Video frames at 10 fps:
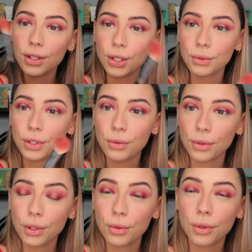Okay, cute,
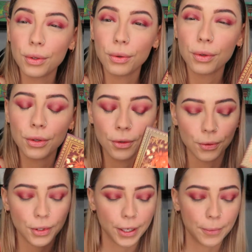cute, cute, cute,
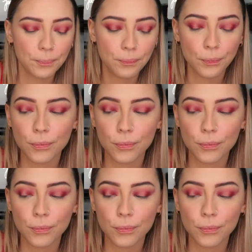cute. Okay.